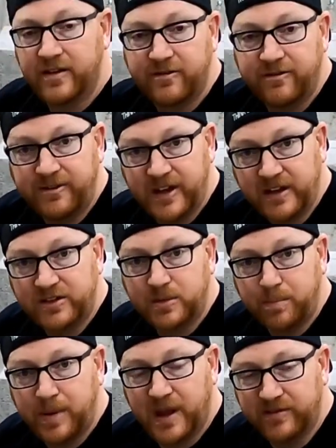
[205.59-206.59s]

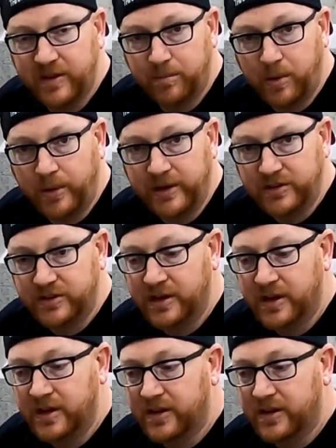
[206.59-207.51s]
fixed pivot points